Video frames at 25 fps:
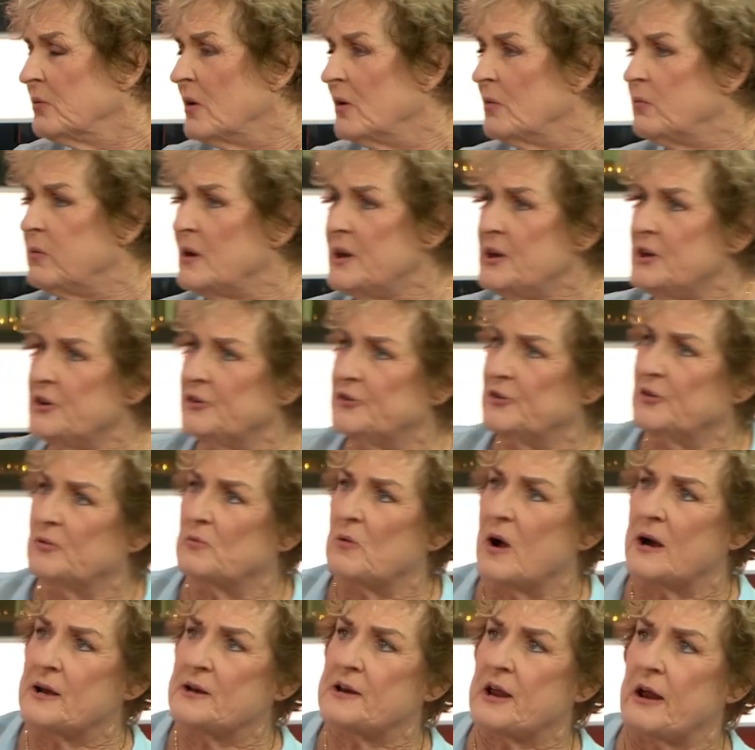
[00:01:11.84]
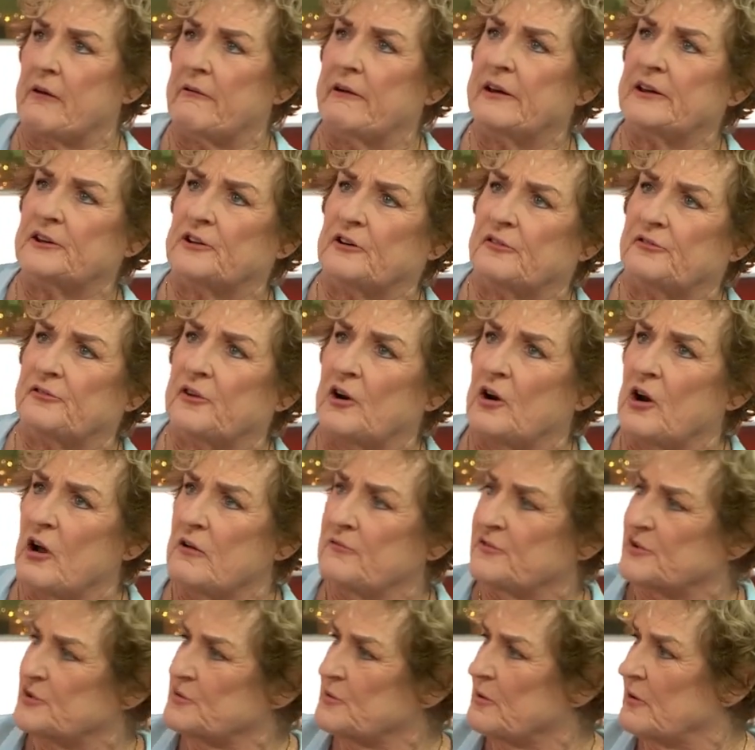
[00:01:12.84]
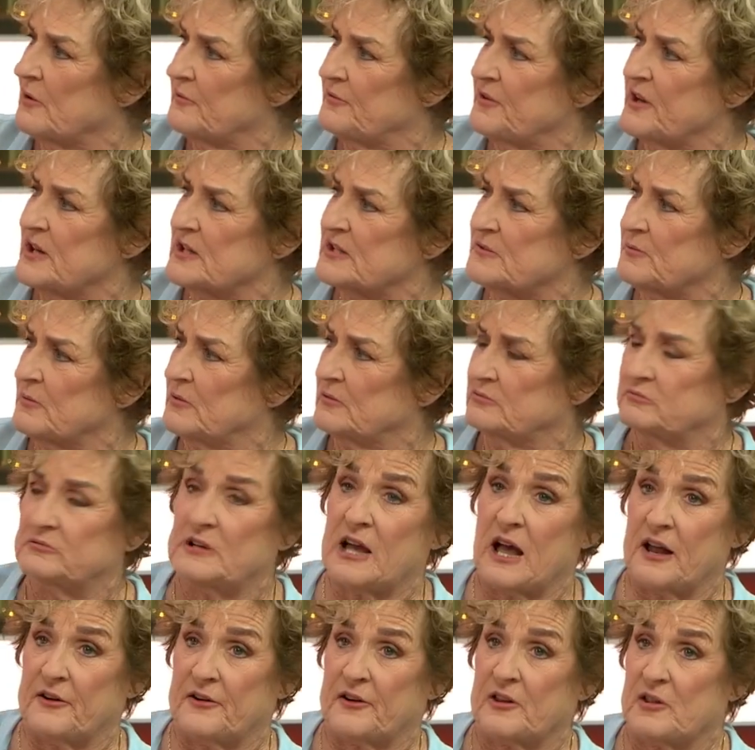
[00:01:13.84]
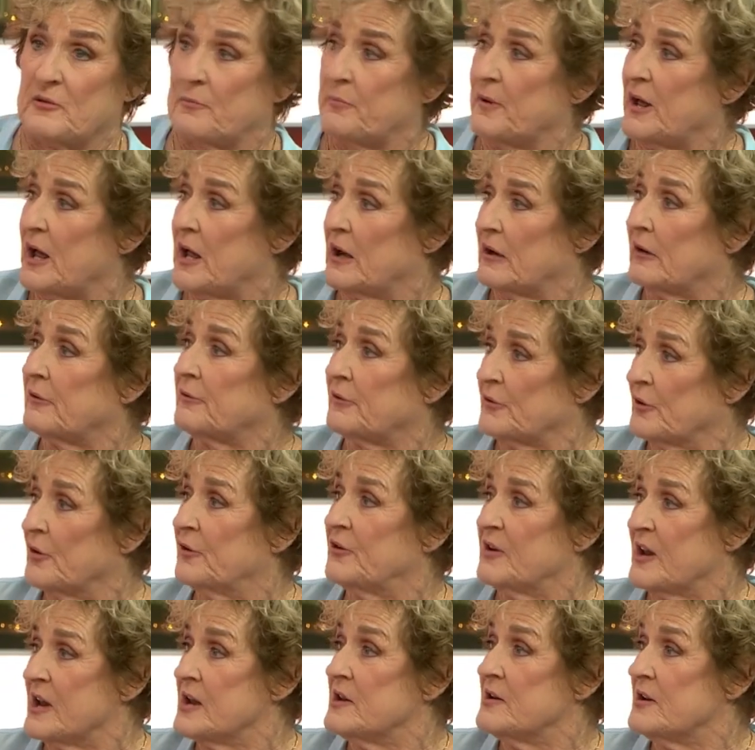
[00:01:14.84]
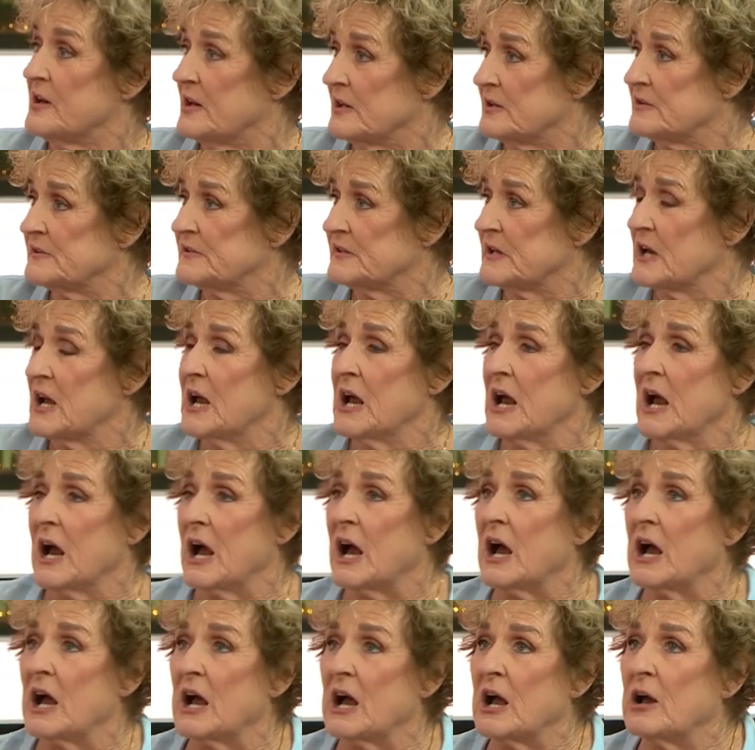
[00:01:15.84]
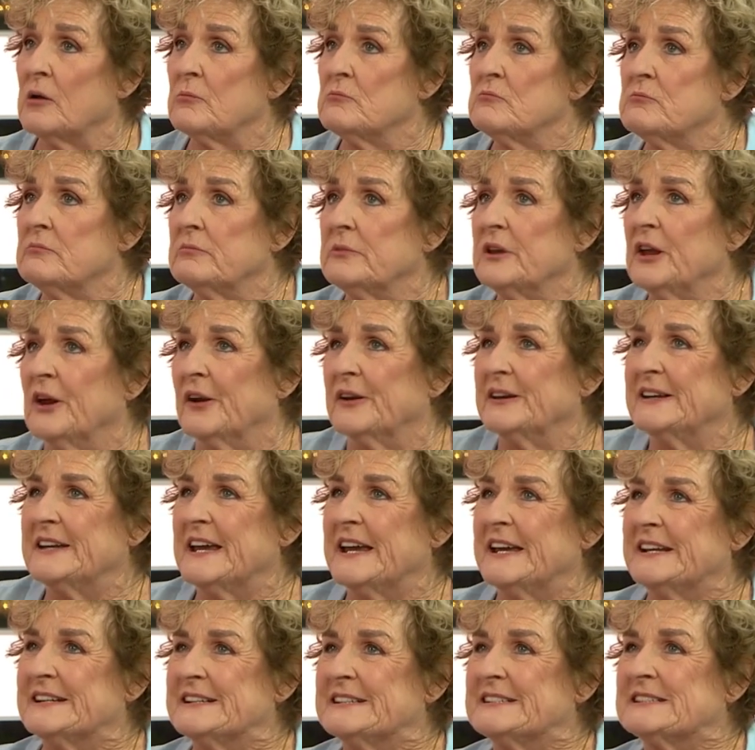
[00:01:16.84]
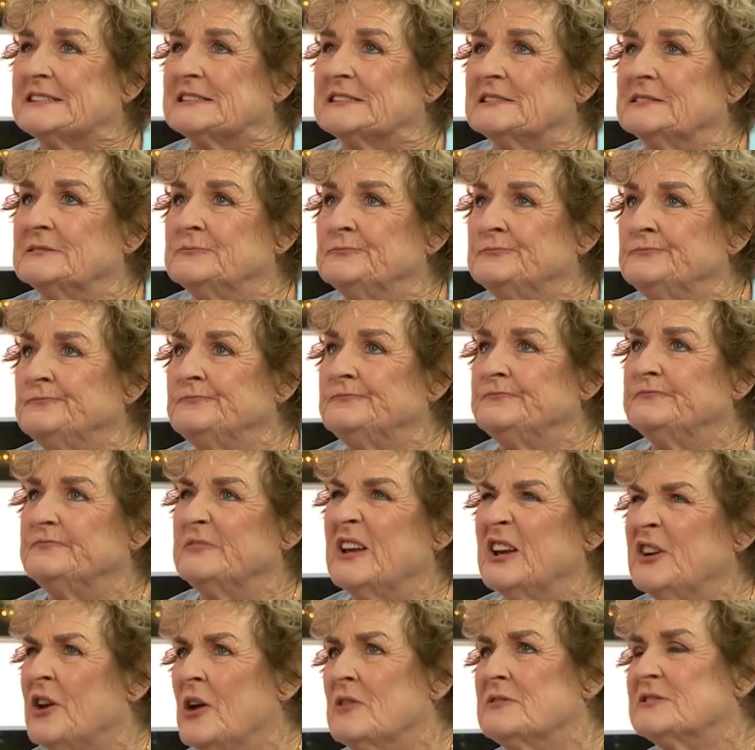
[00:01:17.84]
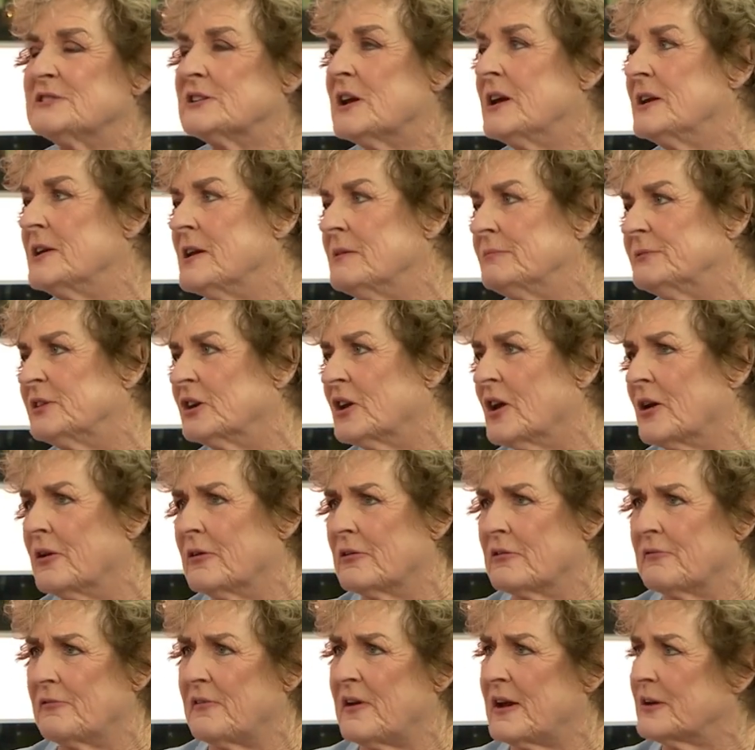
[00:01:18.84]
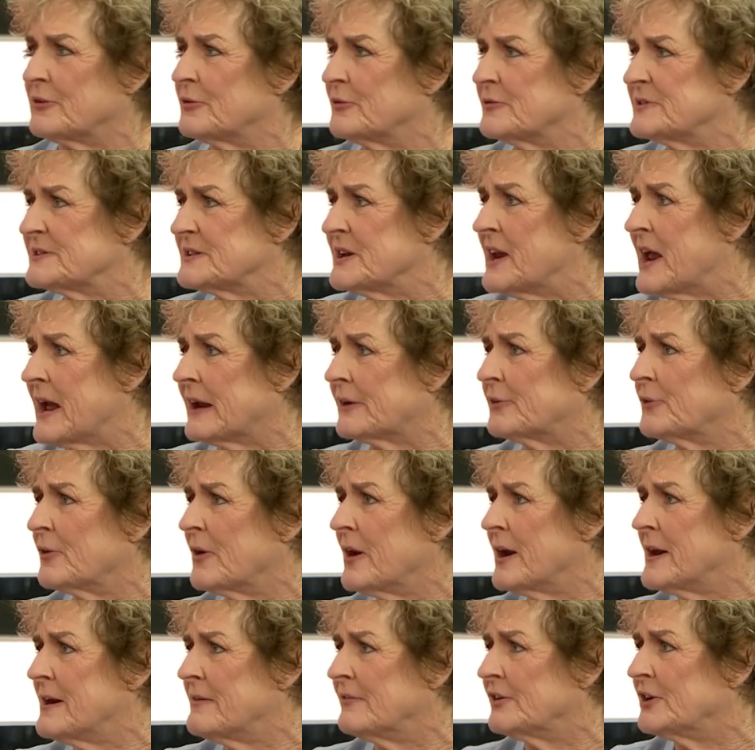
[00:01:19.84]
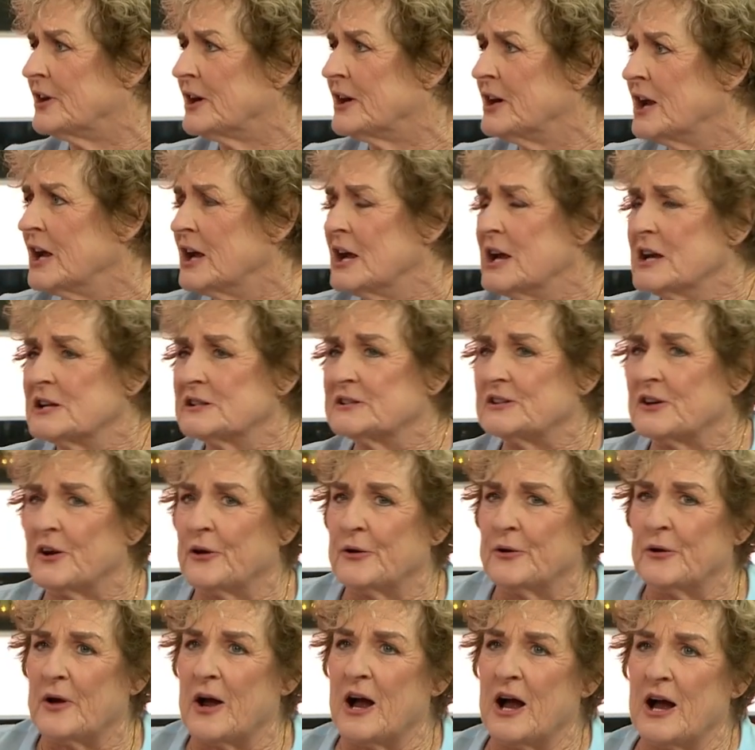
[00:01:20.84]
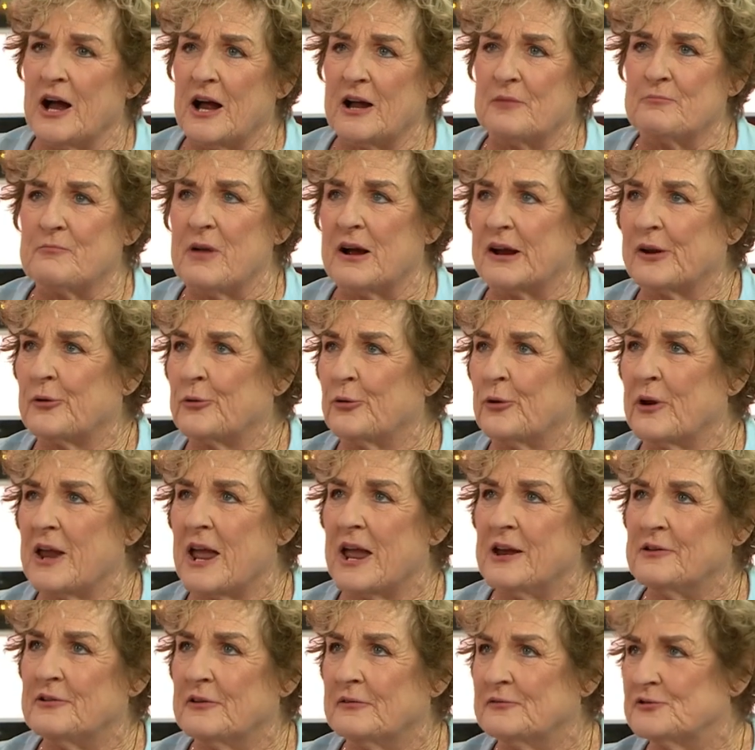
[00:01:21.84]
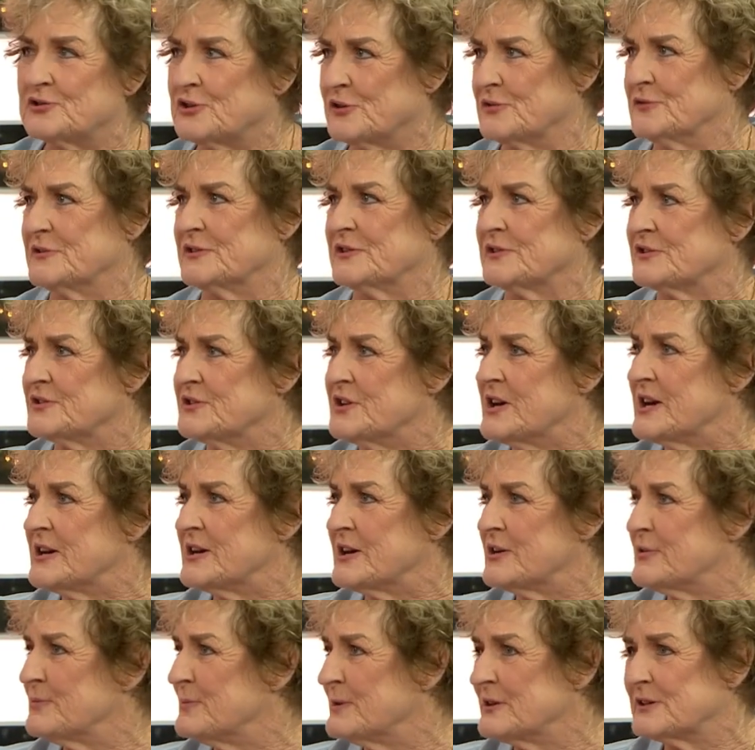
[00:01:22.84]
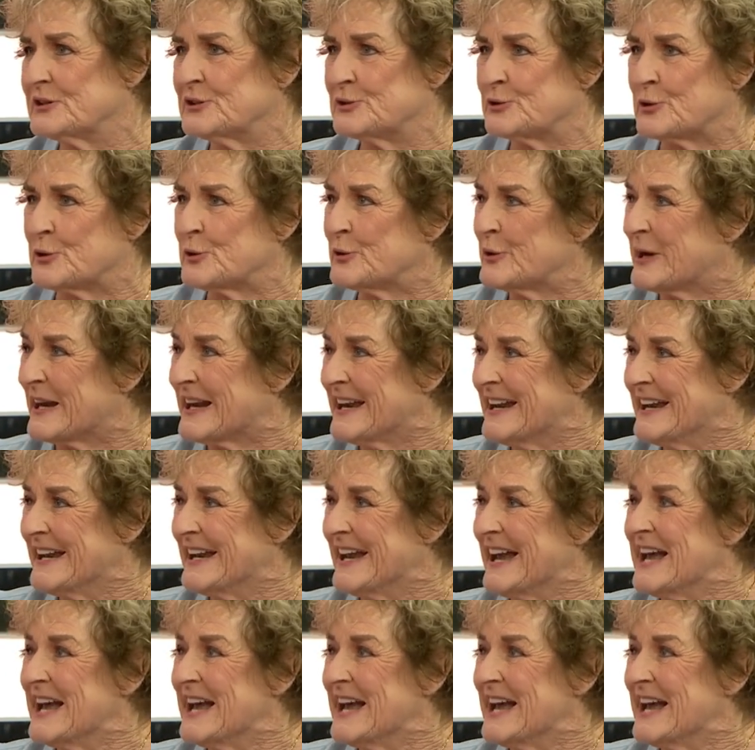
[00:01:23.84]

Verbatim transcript: Well, when you do one character for over 12 years, well, counting the pilot, 13 years, um, yeah, it's um, you don't sign up to go to the factory as an actor. I never did. So uh, my creative juices needed a bit of stirring.